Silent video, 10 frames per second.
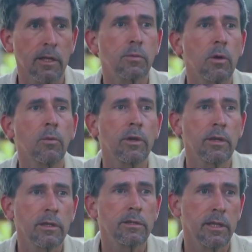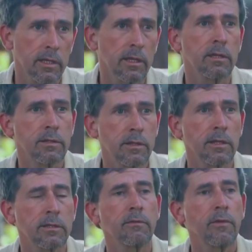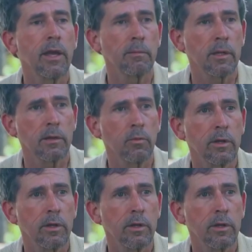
That's what we did as, as a family.